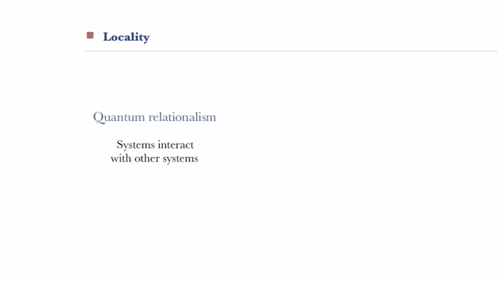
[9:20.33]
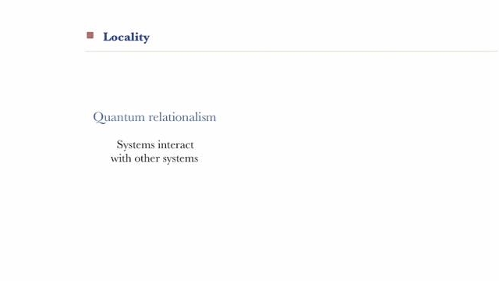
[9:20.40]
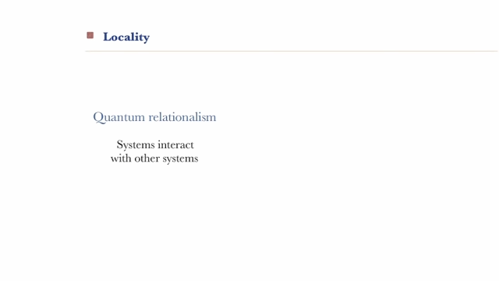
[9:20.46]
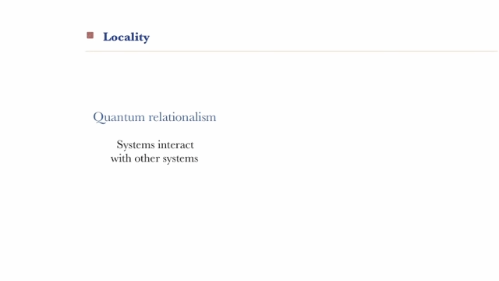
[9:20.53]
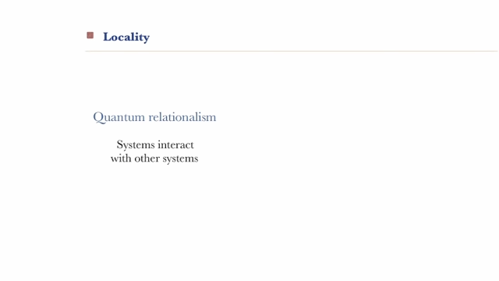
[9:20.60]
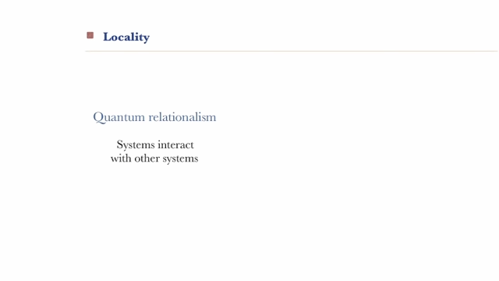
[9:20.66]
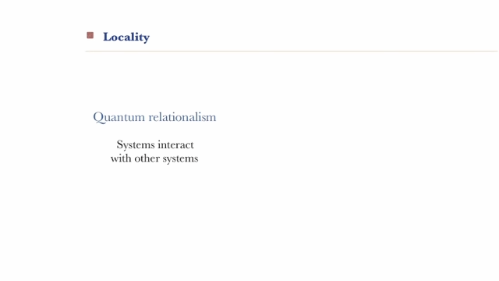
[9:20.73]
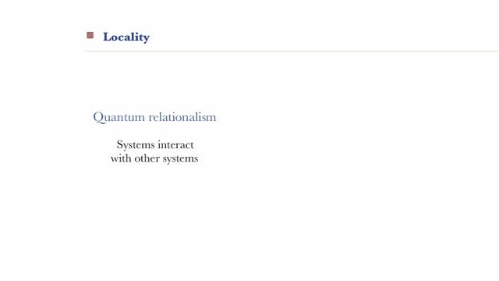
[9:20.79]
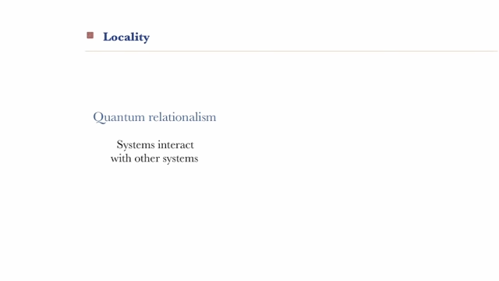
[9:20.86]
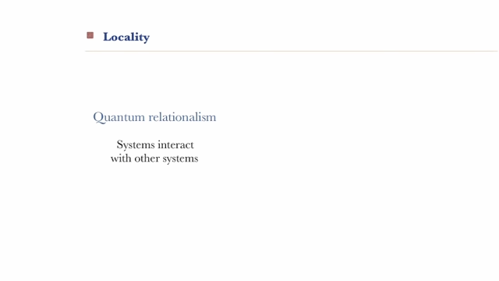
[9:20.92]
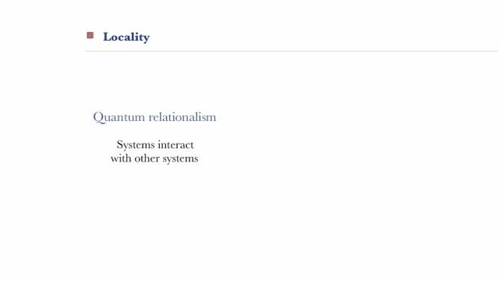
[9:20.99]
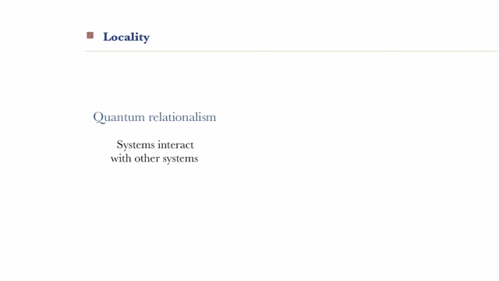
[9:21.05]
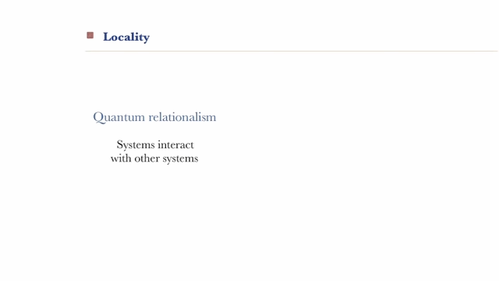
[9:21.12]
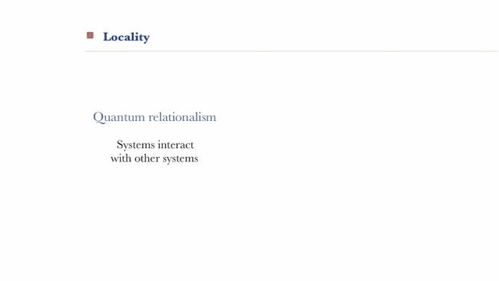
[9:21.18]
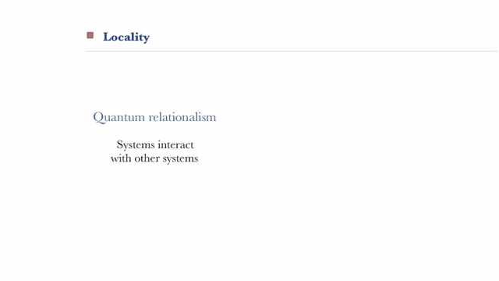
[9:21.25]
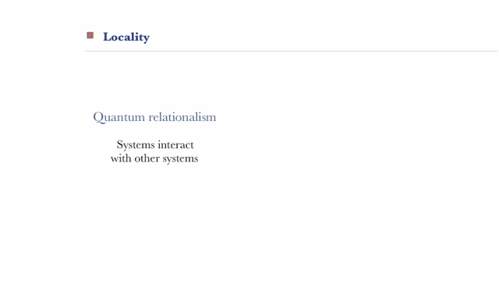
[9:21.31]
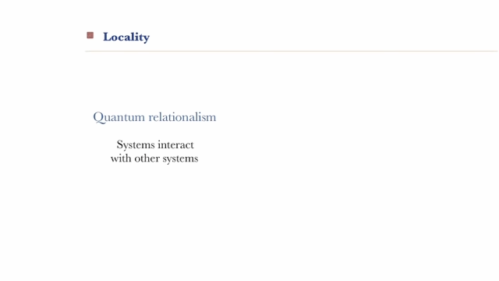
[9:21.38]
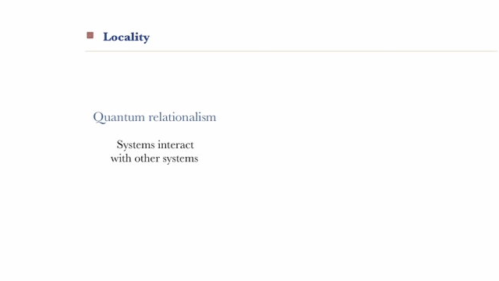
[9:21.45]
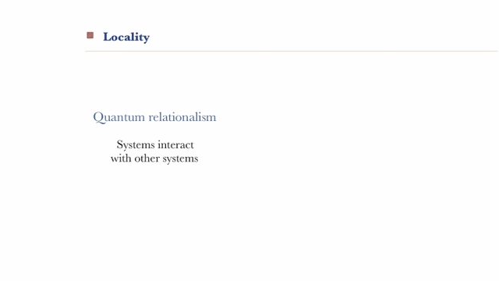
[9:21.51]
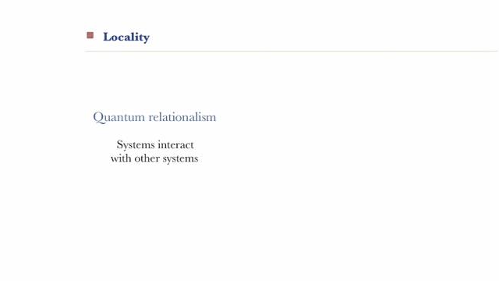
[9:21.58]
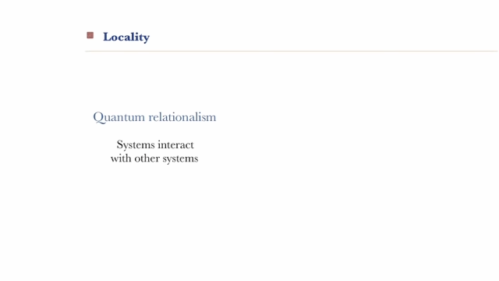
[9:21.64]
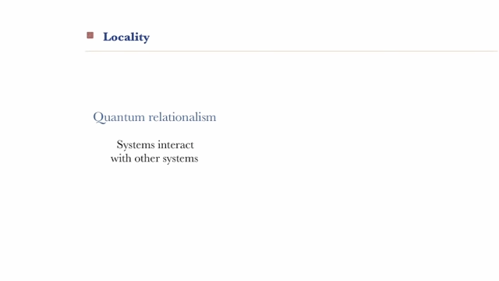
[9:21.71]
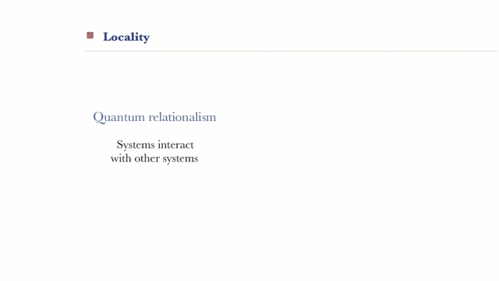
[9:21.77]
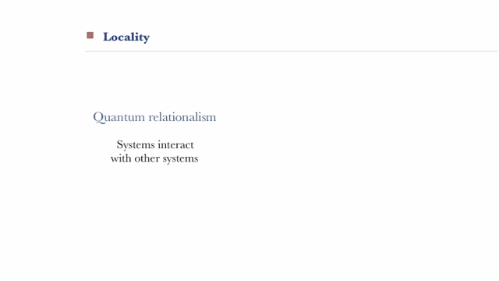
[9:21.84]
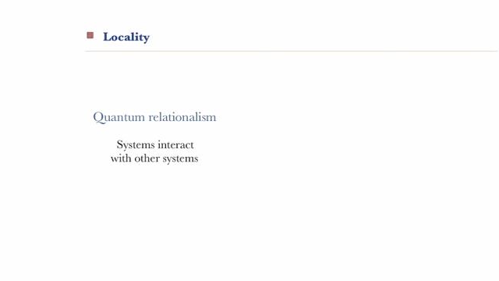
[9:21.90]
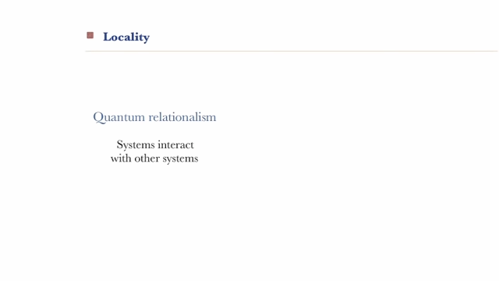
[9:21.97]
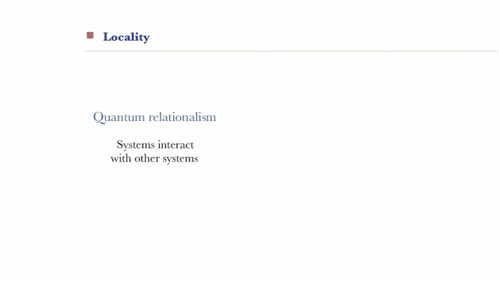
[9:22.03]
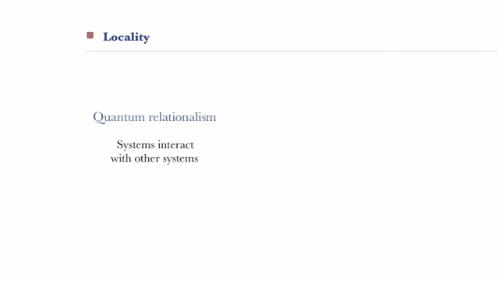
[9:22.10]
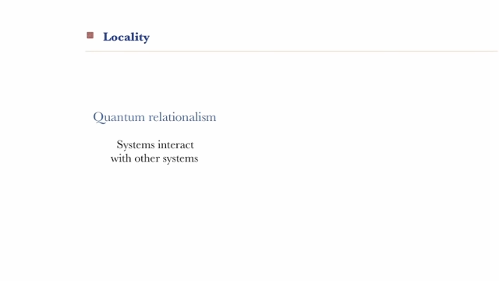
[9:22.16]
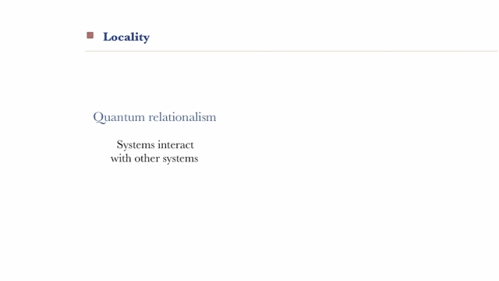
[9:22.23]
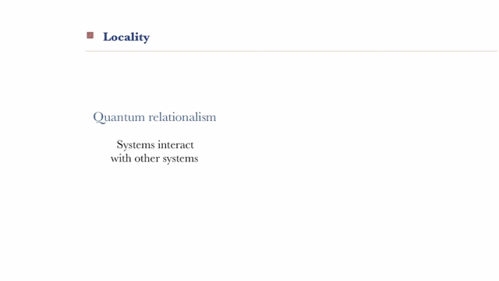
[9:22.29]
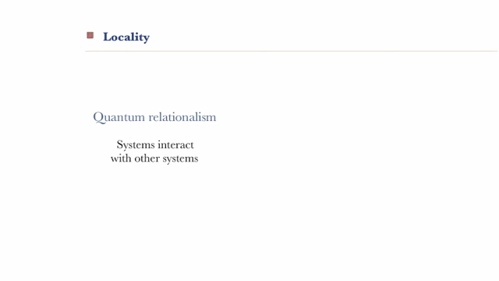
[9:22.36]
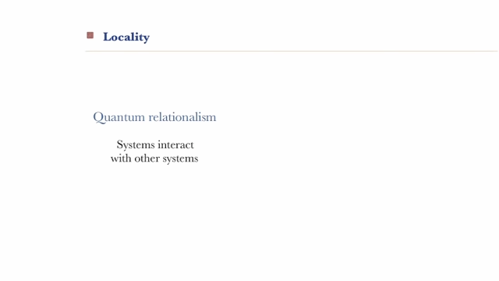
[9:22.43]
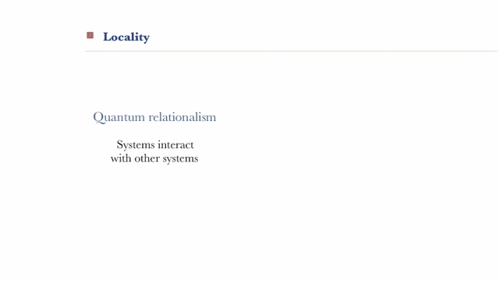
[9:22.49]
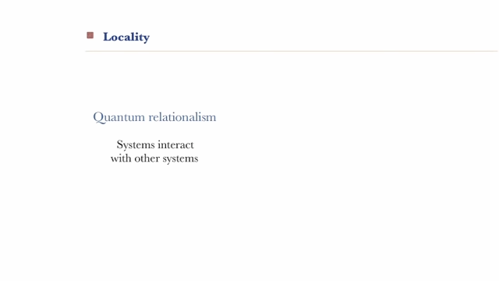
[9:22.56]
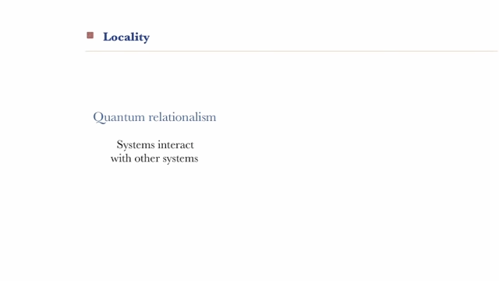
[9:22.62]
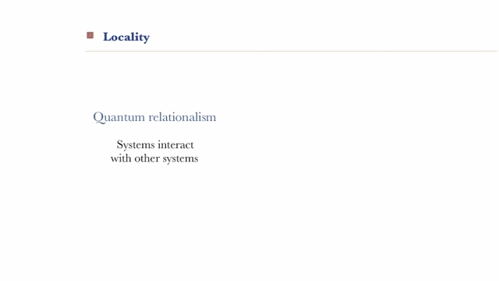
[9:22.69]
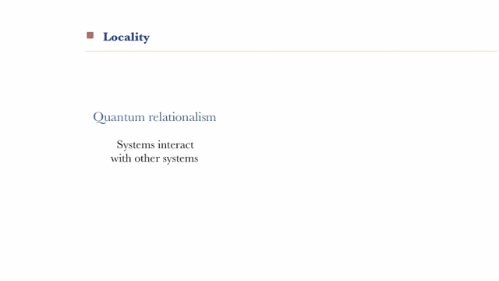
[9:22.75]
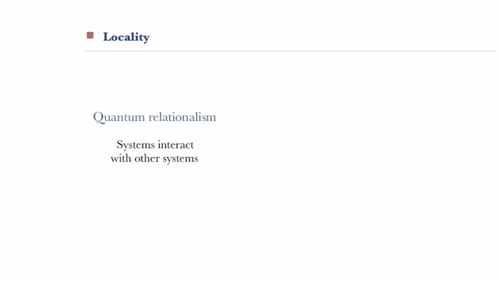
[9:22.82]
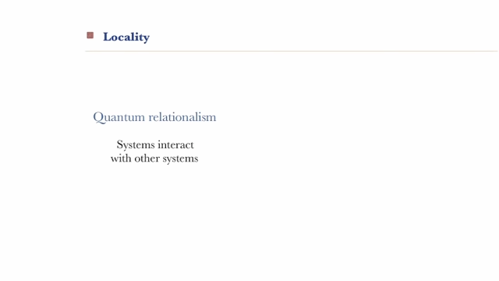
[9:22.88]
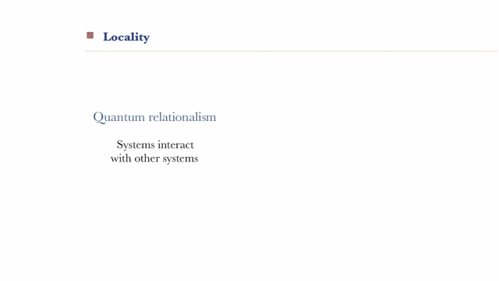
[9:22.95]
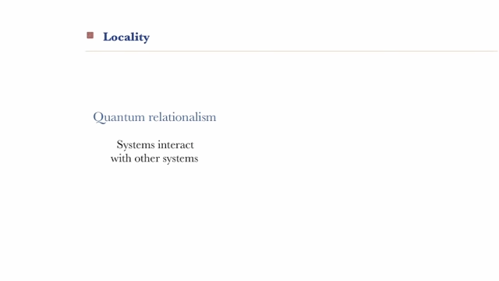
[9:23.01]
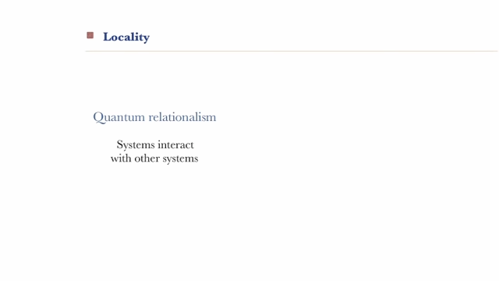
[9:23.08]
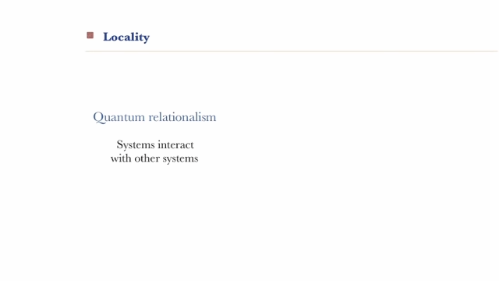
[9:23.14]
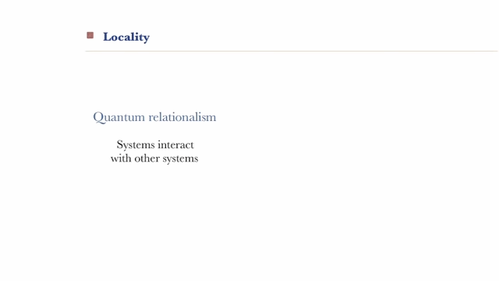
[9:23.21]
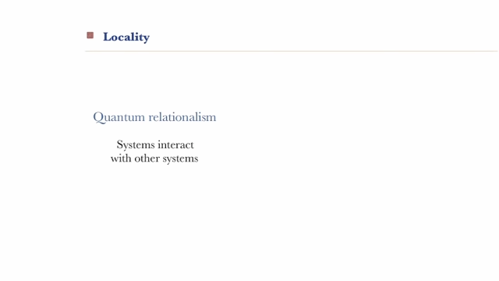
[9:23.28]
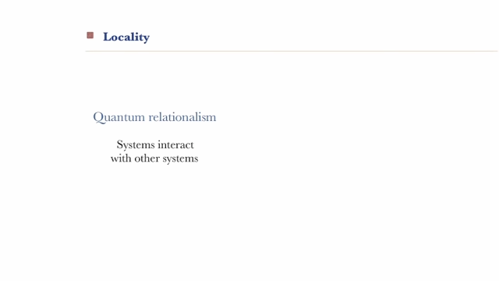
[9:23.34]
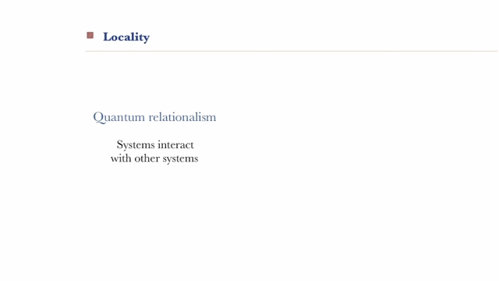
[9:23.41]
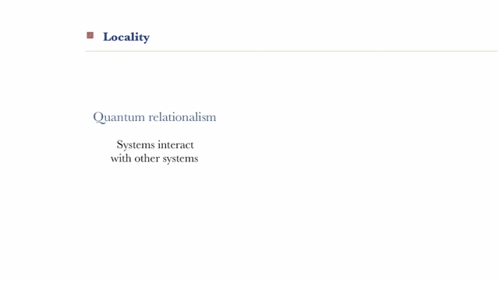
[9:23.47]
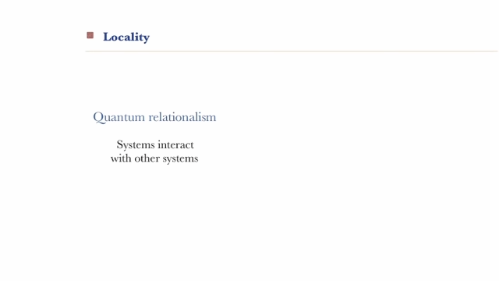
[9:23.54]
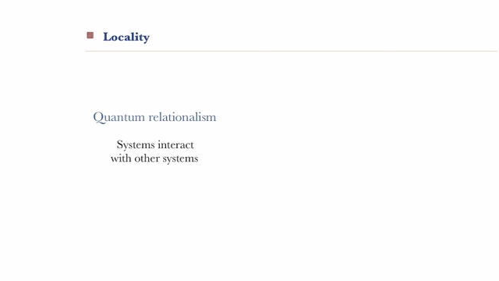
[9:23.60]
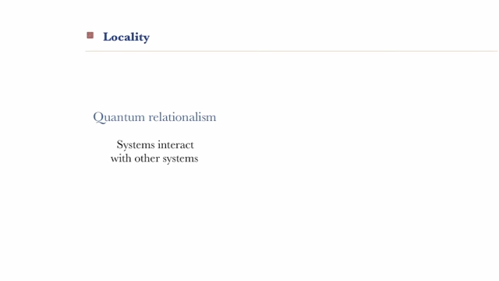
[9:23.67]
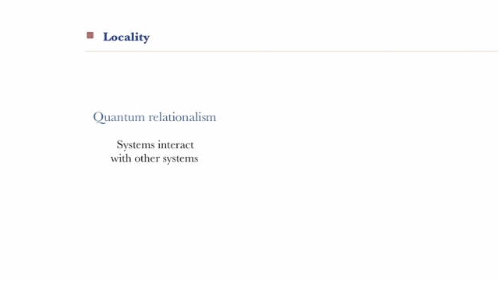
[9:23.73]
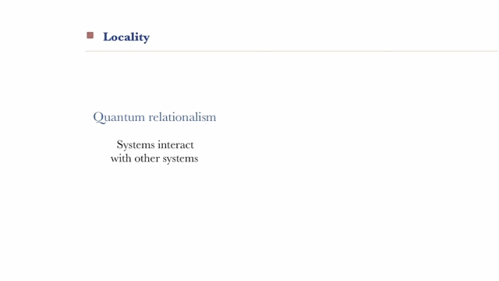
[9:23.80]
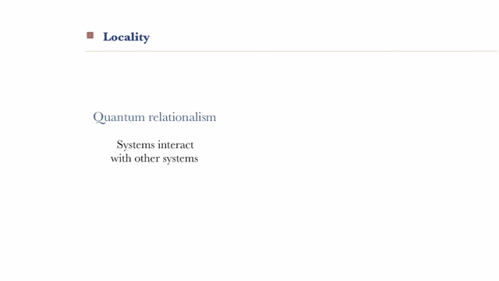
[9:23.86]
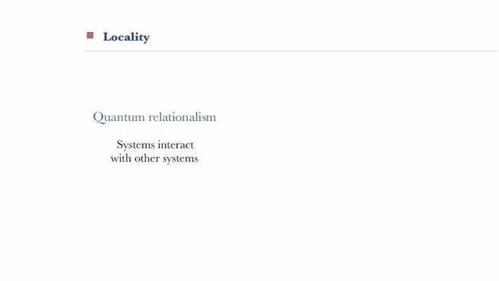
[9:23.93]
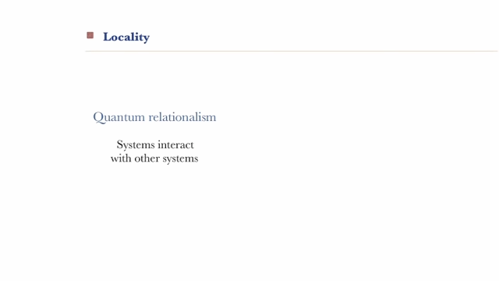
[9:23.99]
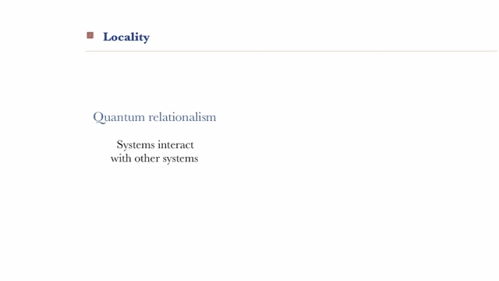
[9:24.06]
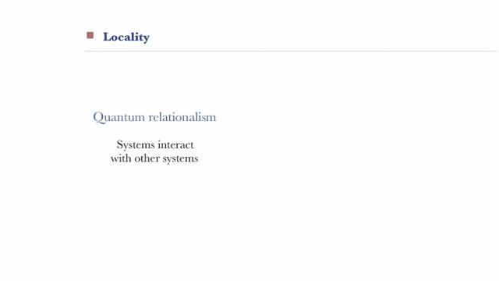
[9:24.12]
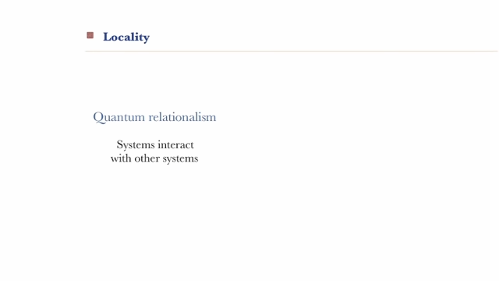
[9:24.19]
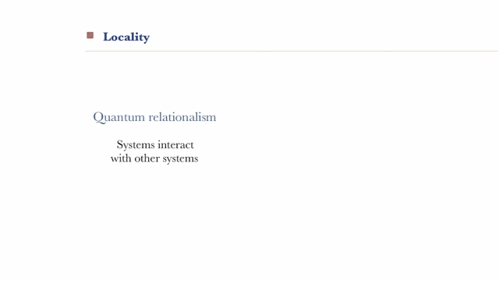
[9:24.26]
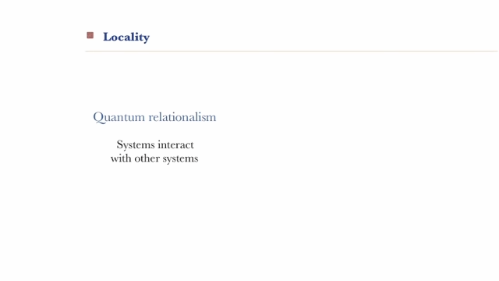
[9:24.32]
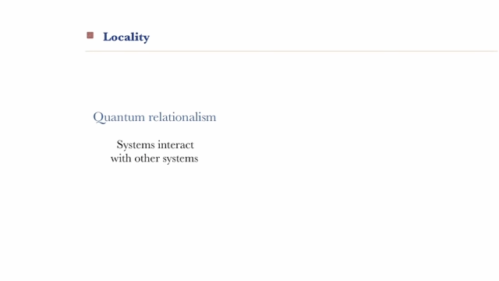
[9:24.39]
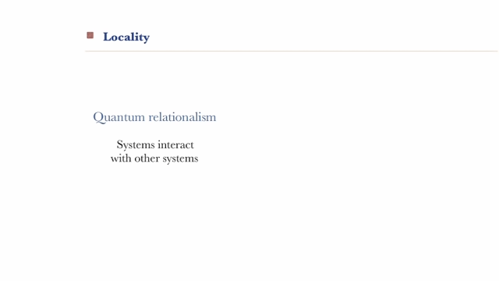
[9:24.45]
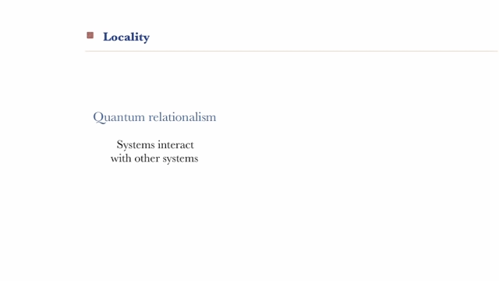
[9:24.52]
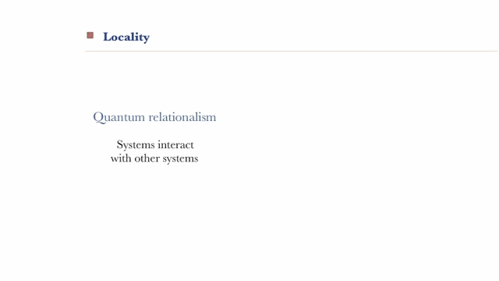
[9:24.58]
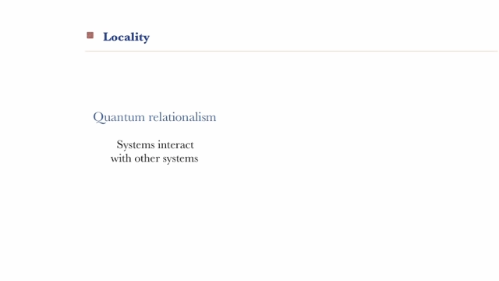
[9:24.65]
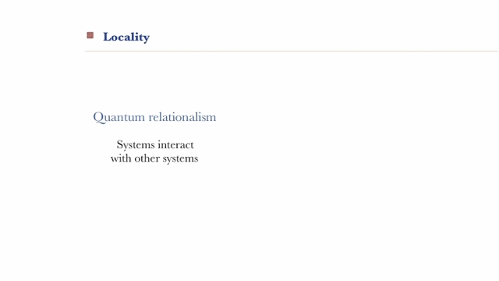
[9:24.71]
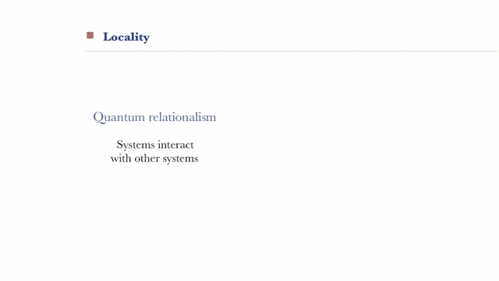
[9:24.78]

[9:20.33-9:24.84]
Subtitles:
No face is visible, so there are no lips to read.